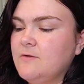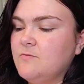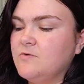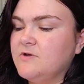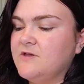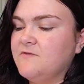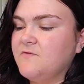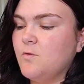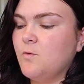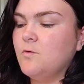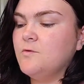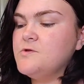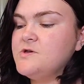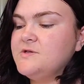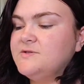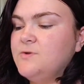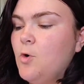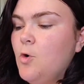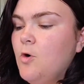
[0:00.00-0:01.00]
that will give you all
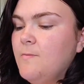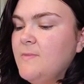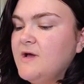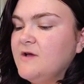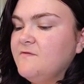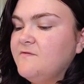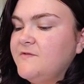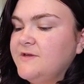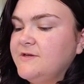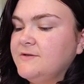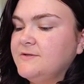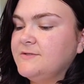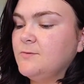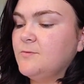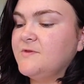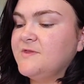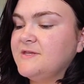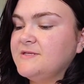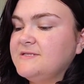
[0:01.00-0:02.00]
those Hallmark
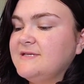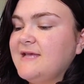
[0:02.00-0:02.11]
feels with a